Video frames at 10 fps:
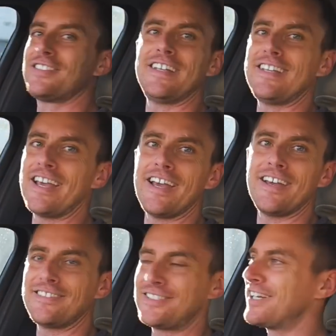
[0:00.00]
Yeah,
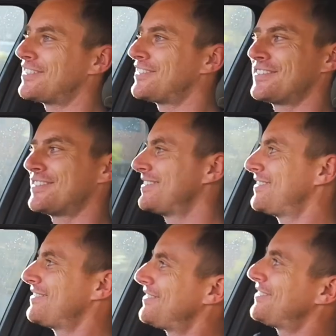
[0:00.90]
just
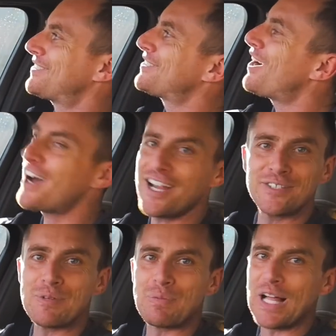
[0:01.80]
the
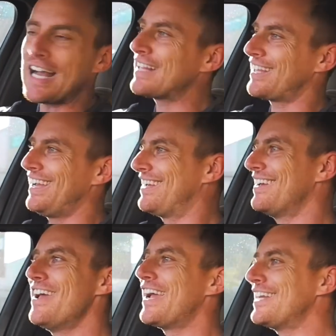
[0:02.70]
sides are black. Like,
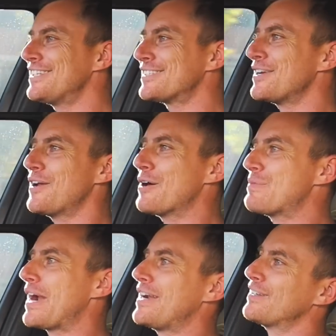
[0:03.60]
it's just a
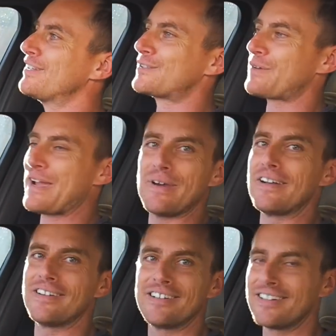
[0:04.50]
no-brainer. It looks way
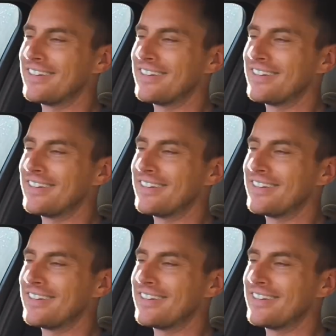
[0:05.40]
better.